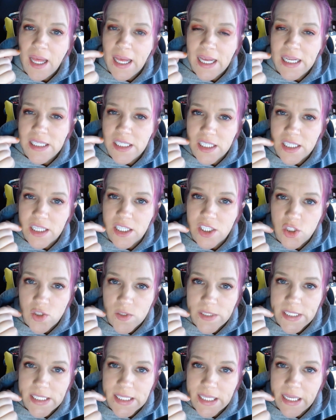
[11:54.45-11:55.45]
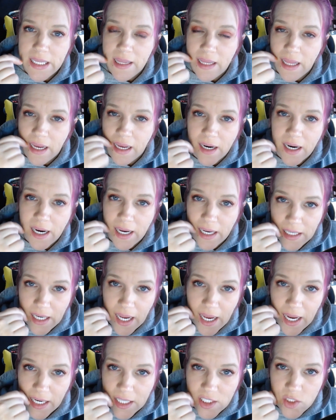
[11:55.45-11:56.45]
He took the drill in there and
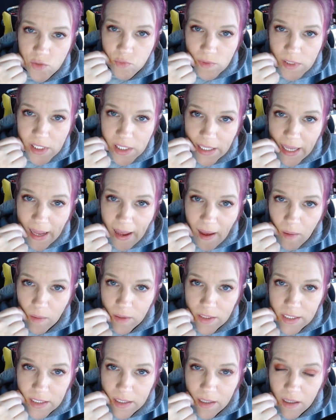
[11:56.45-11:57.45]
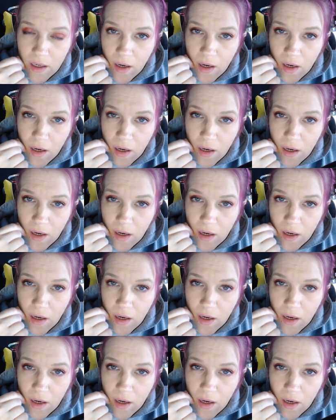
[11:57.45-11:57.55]
kind of drilled out